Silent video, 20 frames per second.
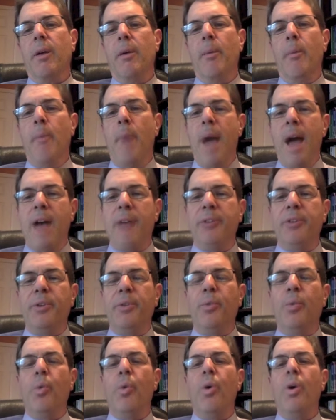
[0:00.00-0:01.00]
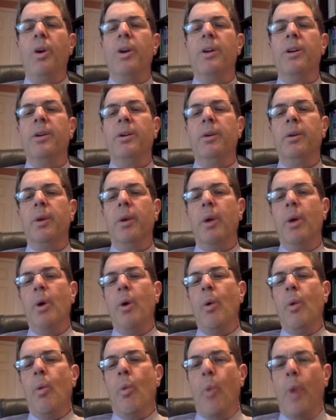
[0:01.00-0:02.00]
amount of water,
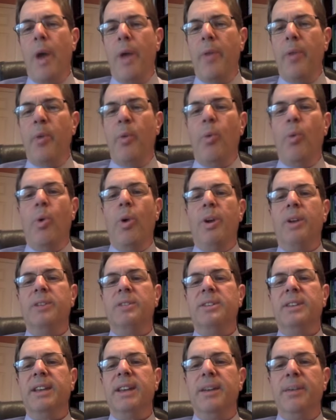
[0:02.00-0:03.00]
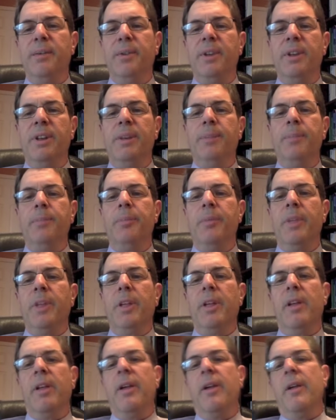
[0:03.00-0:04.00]
when the water is given,
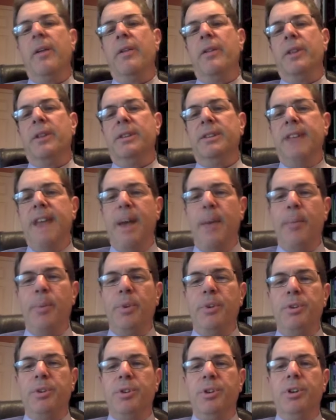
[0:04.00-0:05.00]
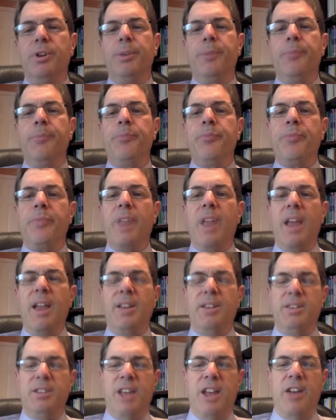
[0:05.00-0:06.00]
the temperature,
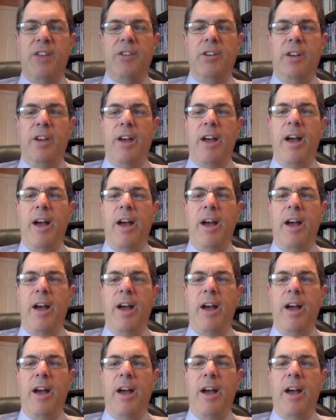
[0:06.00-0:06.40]
etc.